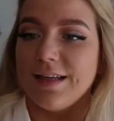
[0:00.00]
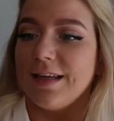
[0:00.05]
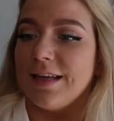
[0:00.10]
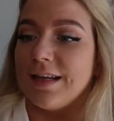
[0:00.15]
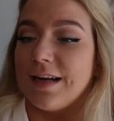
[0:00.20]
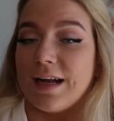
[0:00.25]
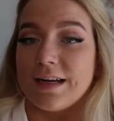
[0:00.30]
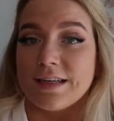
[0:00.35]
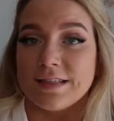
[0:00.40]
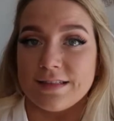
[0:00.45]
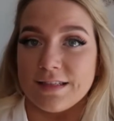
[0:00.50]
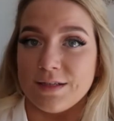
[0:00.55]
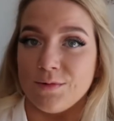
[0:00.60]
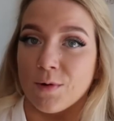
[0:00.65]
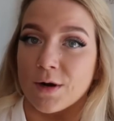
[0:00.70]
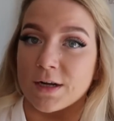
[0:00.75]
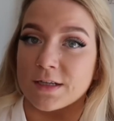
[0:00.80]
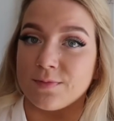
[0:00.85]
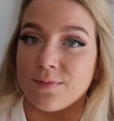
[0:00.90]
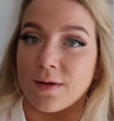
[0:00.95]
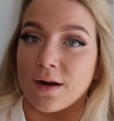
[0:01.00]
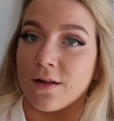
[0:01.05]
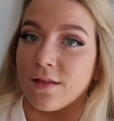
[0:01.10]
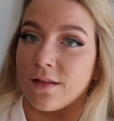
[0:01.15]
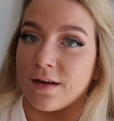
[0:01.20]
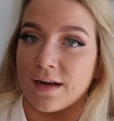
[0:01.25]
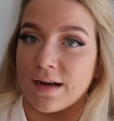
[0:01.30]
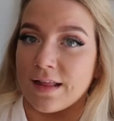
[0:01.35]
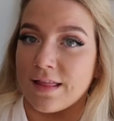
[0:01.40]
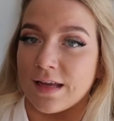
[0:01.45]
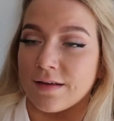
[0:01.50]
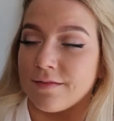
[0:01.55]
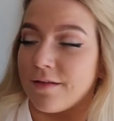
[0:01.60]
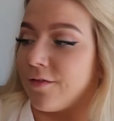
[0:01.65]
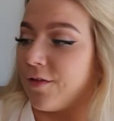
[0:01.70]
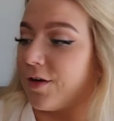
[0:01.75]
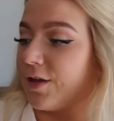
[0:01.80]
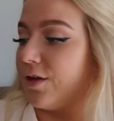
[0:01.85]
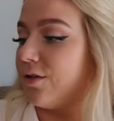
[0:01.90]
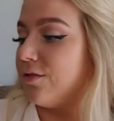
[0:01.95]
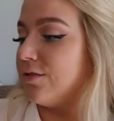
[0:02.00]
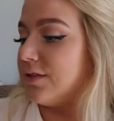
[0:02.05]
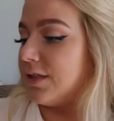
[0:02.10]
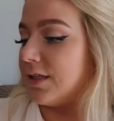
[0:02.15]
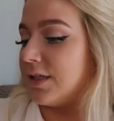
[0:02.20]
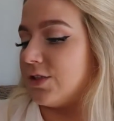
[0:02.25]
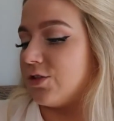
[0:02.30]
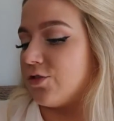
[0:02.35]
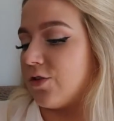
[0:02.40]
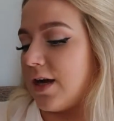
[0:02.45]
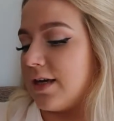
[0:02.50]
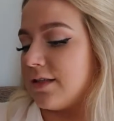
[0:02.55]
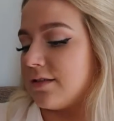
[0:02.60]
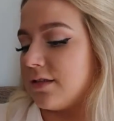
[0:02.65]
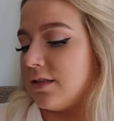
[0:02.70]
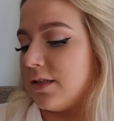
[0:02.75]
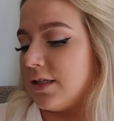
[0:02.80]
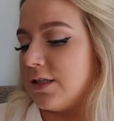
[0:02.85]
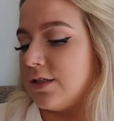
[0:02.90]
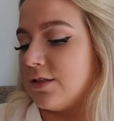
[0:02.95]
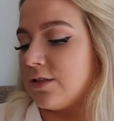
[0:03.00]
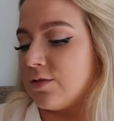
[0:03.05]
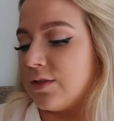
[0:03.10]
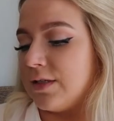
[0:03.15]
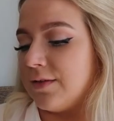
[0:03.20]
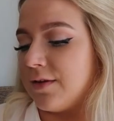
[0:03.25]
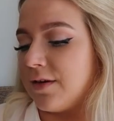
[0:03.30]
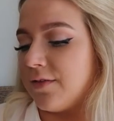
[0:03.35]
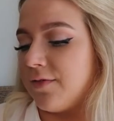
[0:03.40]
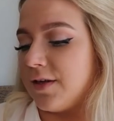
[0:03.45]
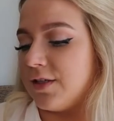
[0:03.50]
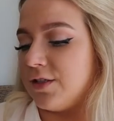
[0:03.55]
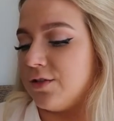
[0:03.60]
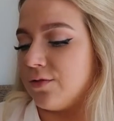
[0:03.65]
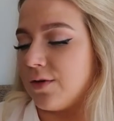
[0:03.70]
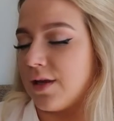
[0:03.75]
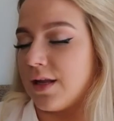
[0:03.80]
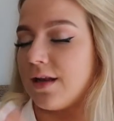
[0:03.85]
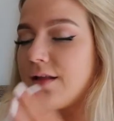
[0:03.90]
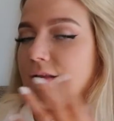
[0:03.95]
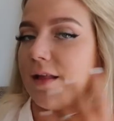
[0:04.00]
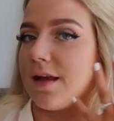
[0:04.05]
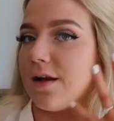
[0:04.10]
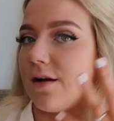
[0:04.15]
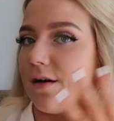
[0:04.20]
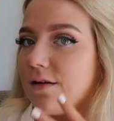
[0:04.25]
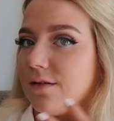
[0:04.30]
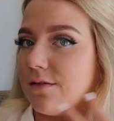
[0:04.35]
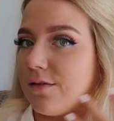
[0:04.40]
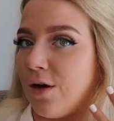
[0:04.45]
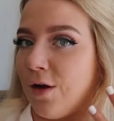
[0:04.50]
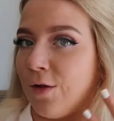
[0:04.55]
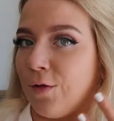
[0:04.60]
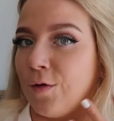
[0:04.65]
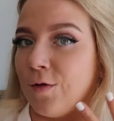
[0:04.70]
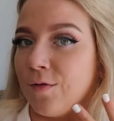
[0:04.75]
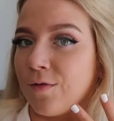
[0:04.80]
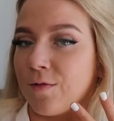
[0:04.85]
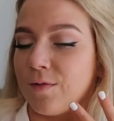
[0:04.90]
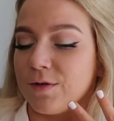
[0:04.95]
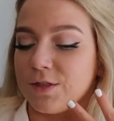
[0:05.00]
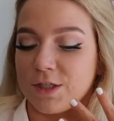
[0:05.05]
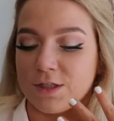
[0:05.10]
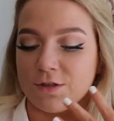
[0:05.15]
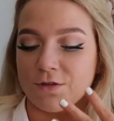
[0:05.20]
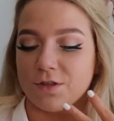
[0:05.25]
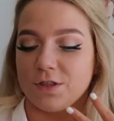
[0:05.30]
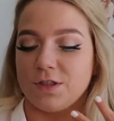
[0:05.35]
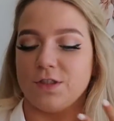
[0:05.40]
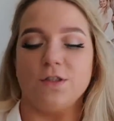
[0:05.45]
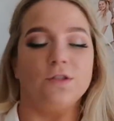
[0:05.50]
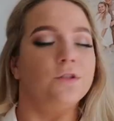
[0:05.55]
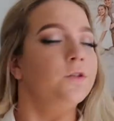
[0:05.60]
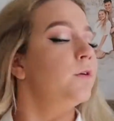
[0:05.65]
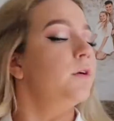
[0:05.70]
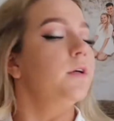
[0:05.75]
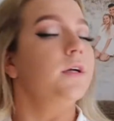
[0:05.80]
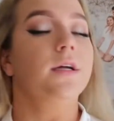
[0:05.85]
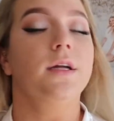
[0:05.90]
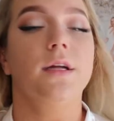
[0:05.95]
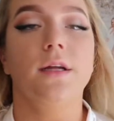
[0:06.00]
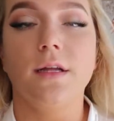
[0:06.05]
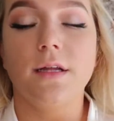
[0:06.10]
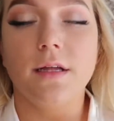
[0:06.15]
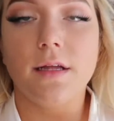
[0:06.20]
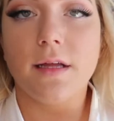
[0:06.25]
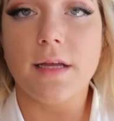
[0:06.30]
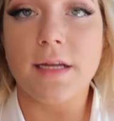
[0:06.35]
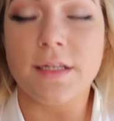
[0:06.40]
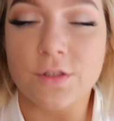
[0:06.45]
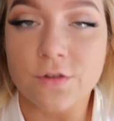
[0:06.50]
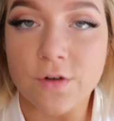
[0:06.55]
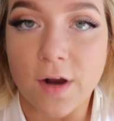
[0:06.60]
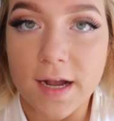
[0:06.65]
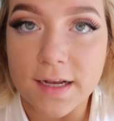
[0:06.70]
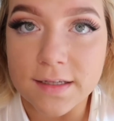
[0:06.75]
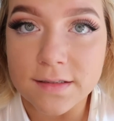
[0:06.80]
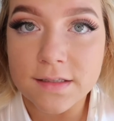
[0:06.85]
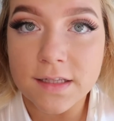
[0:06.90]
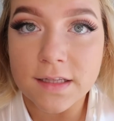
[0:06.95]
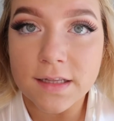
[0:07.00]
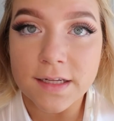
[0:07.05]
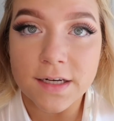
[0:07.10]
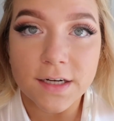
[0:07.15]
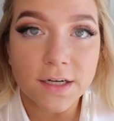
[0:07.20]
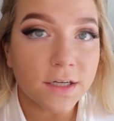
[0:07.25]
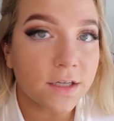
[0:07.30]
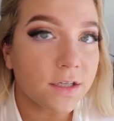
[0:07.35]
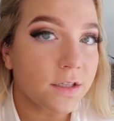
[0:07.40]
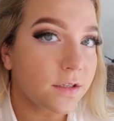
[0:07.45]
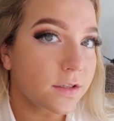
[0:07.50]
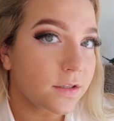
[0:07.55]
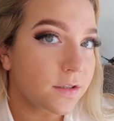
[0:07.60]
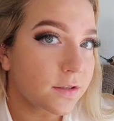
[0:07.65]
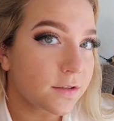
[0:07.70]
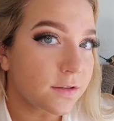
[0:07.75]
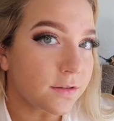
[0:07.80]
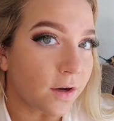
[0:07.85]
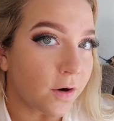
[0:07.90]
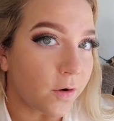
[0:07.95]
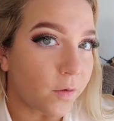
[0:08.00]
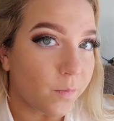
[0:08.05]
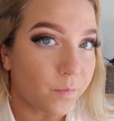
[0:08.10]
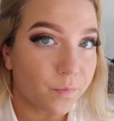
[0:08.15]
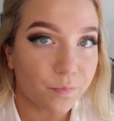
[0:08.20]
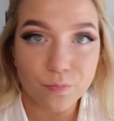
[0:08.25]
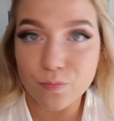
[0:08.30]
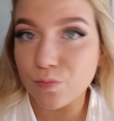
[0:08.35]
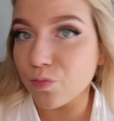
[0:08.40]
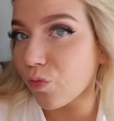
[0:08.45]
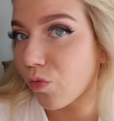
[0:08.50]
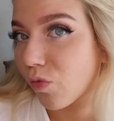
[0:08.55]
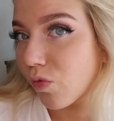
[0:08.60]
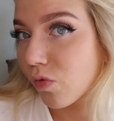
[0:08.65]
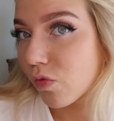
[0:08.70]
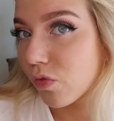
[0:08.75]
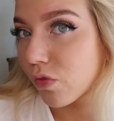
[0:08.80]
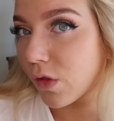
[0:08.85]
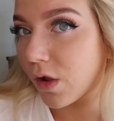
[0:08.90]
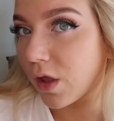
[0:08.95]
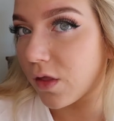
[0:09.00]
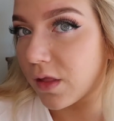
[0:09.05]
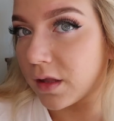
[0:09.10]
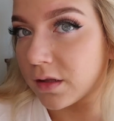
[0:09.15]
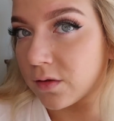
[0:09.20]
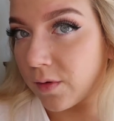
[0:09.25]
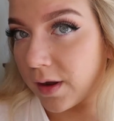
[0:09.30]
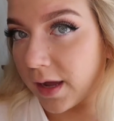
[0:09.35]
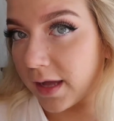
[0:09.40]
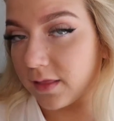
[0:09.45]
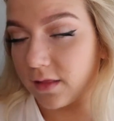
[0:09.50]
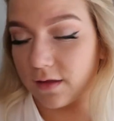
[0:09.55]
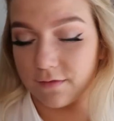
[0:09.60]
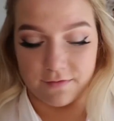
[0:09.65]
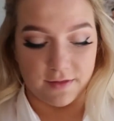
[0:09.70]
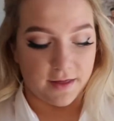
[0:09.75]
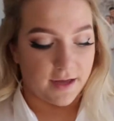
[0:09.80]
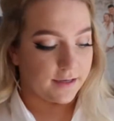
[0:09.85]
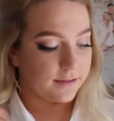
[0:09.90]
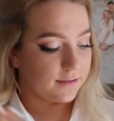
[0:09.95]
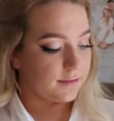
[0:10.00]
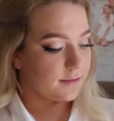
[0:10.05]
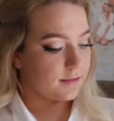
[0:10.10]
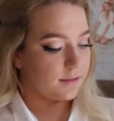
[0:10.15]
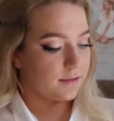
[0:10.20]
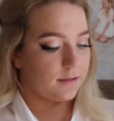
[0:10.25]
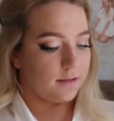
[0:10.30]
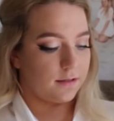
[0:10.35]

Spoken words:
It honestly works better than anything I've ever used, and it dries clear. So even if I do get it like all over, which I usually do, it dries clear. So that's why I love that.